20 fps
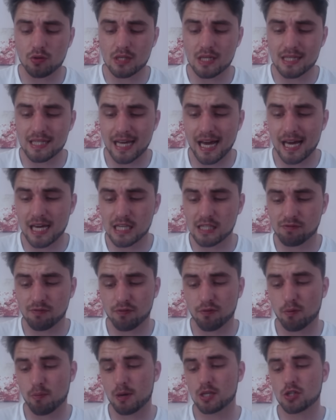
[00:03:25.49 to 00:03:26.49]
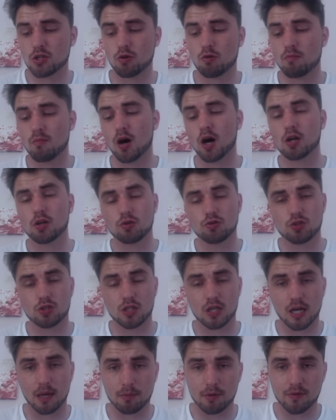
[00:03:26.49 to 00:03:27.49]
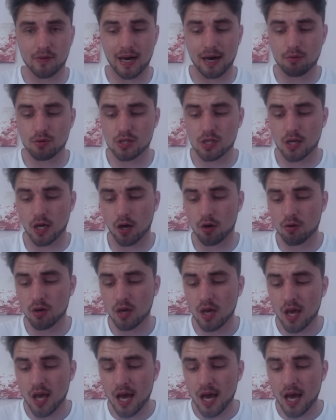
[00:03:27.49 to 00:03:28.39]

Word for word: today is from Fabrizio Romano just a couple of hours ago,